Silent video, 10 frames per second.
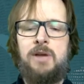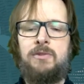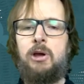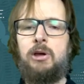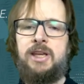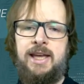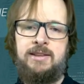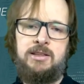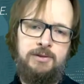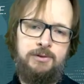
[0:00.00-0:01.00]
have,
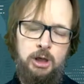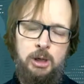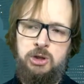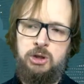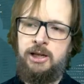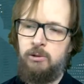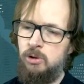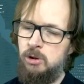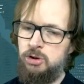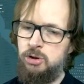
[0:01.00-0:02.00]
again, several options, and I
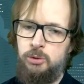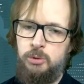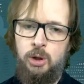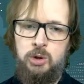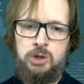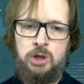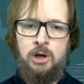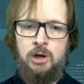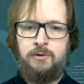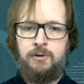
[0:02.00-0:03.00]
will show you both.
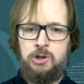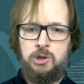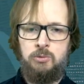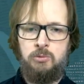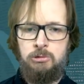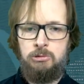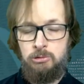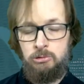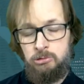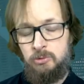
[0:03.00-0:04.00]
First,
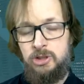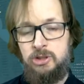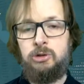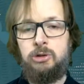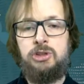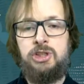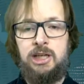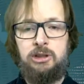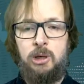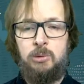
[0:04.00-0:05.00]
restore the logical
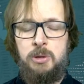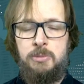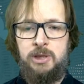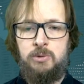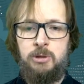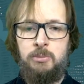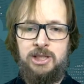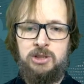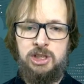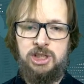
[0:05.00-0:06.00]
dump we made with the
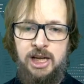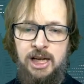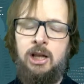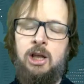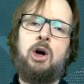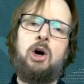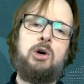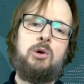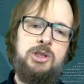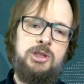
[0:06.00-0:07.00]
MySQL Shell,
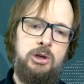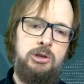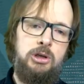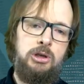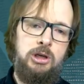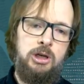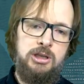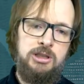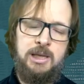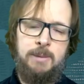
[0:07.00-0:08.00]
or restore the
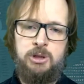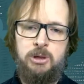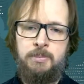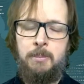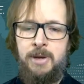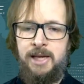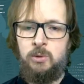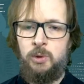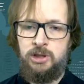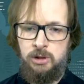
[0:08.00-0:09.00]
snapshot made
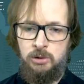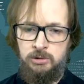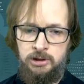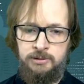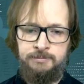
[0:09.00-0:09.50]
with clone.